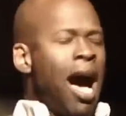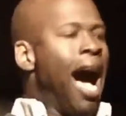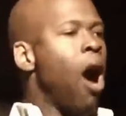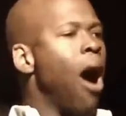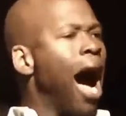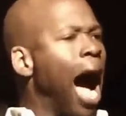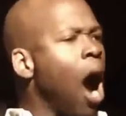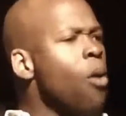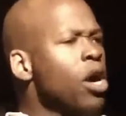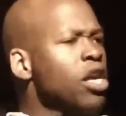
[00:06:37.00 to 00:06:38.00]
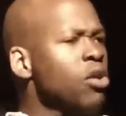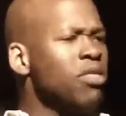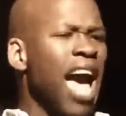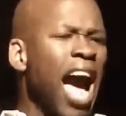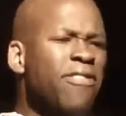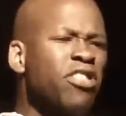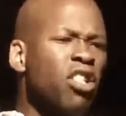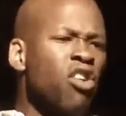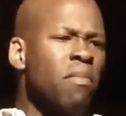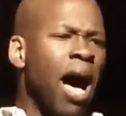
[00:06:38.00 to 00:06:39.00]
How our youth have to
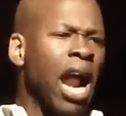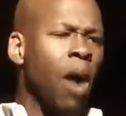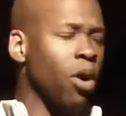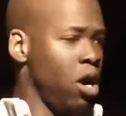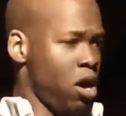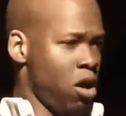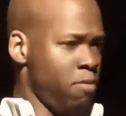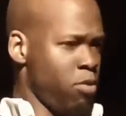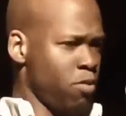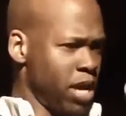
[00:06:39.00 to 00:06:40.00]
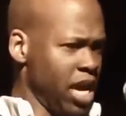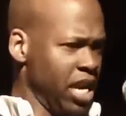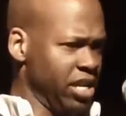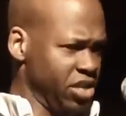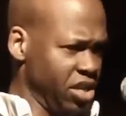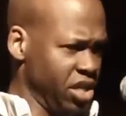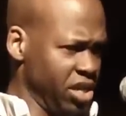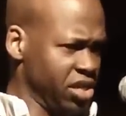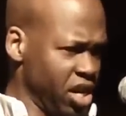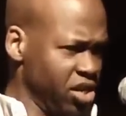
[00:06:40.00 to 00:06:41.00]
learn about our humble beginnings in
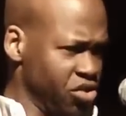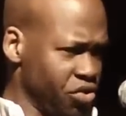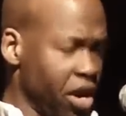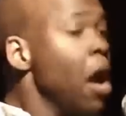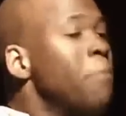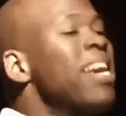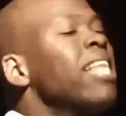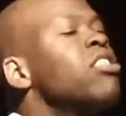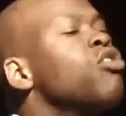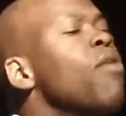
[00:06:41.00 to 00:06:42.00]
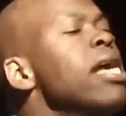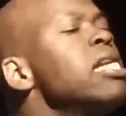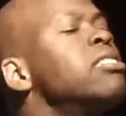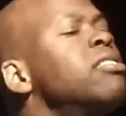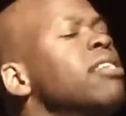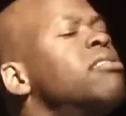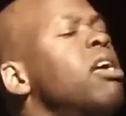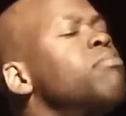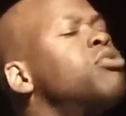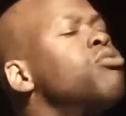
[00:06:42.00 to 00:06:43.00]
this country, but not the greatness that
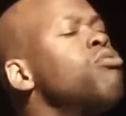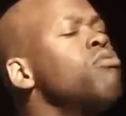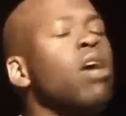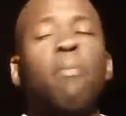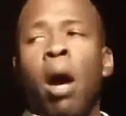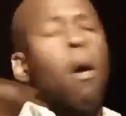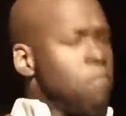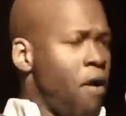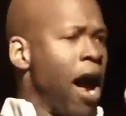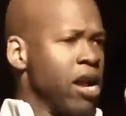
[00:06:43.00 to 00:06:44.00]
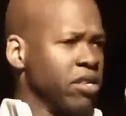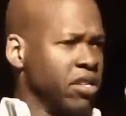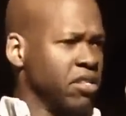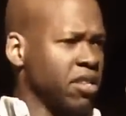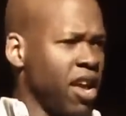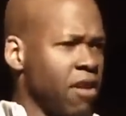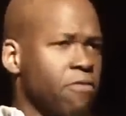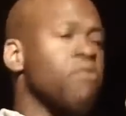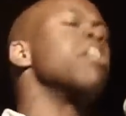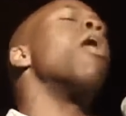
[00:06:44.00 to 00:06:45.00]
stems through them prior to
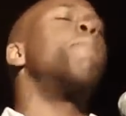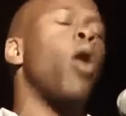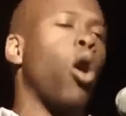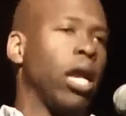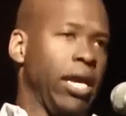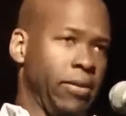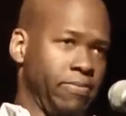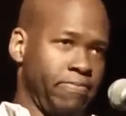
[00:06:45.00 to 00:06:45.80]
slavery appalling.